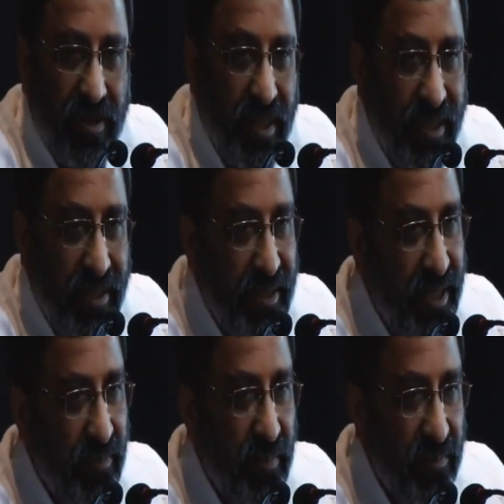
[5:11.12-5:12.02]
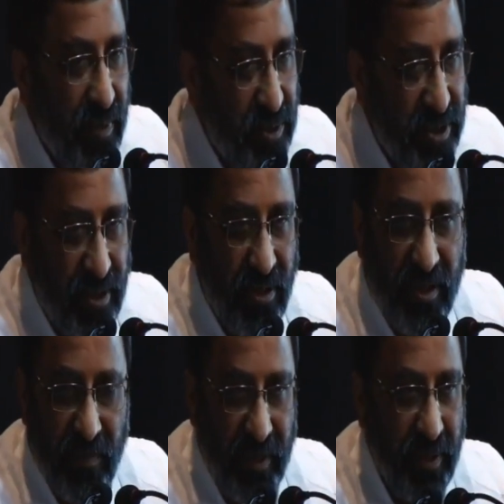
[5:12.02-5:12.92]
none other than Padma Bhushan
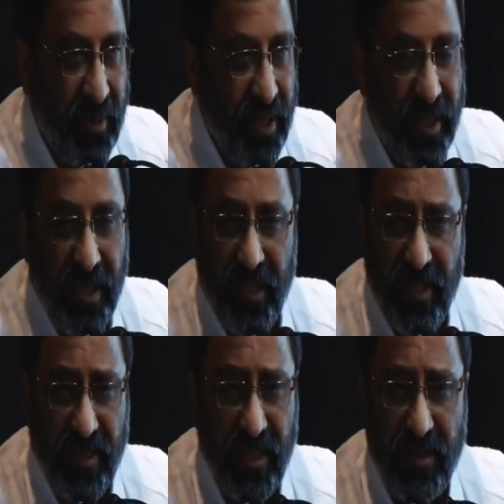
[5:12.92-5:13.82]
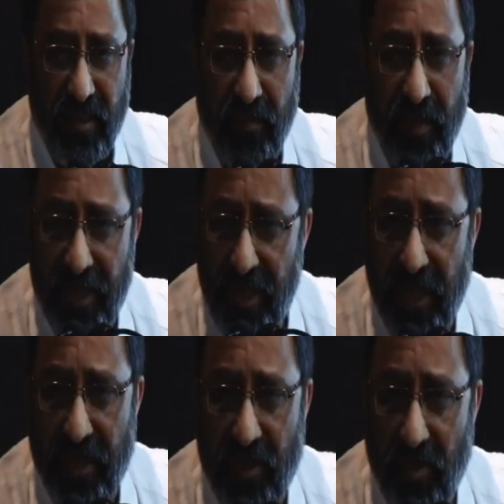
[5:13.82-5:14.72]
Dr. bmhegde. It is such a
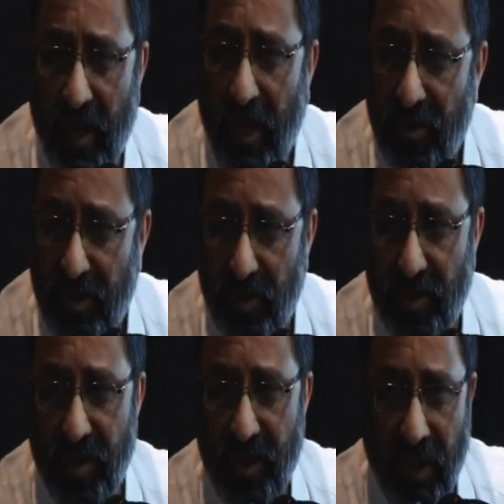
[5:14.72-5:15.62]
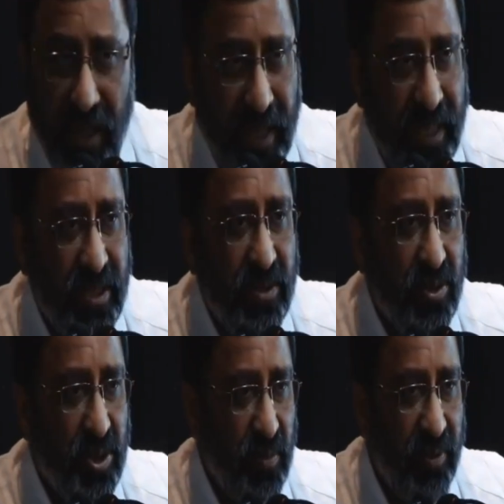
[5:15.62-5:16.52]
blessing to have such great
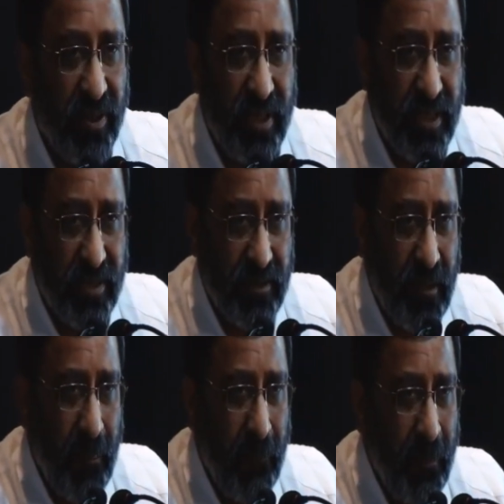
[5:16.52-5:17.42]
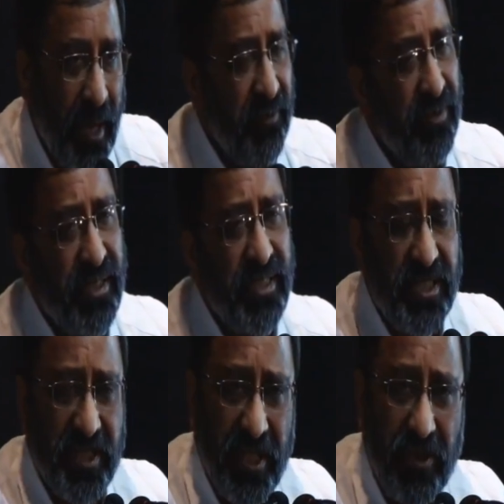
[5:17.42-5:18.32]
souls to be with us. And friends,
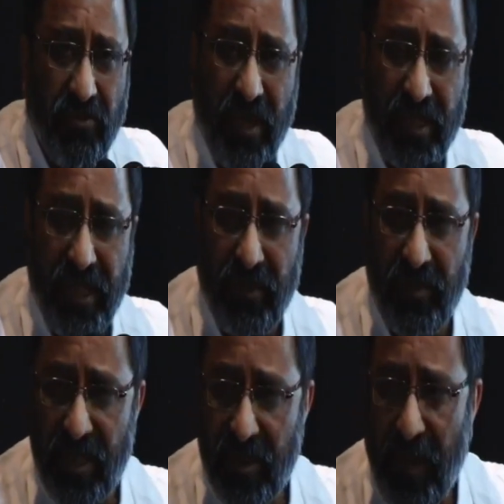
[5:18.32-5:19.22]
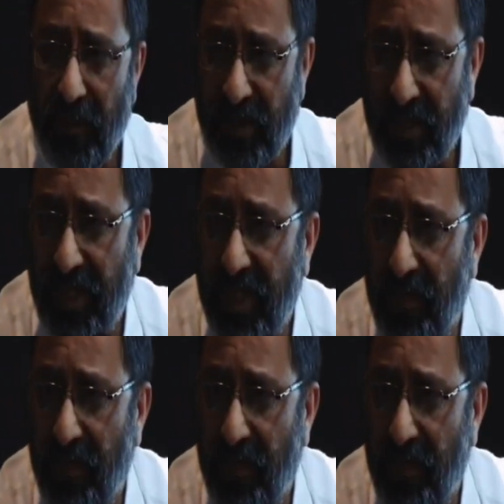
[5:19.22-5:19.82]
I share you one thing, which is my personal